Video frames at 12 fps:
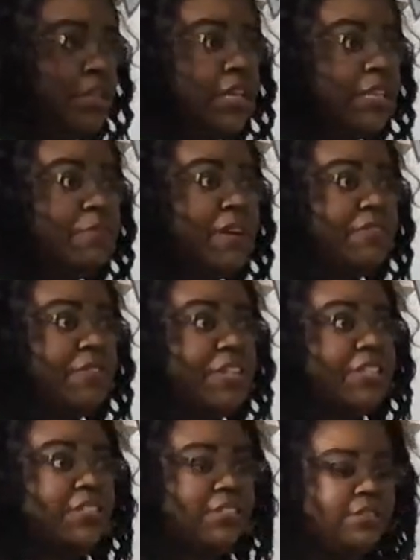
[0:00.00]
It's
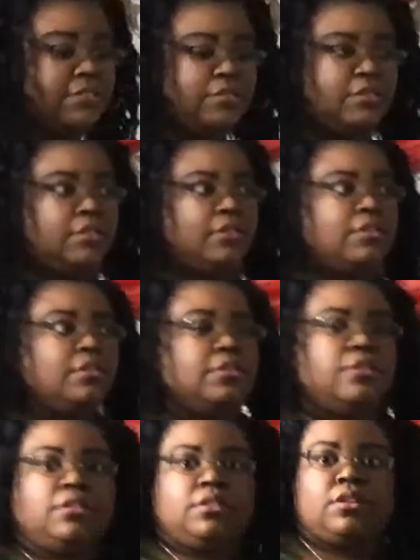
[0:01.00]
buffering. It's just check. It's
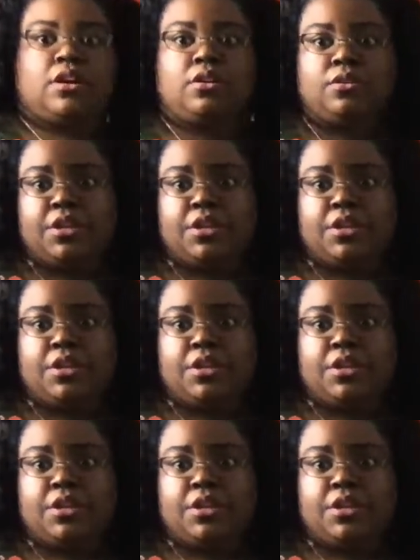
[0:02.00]
just... Oh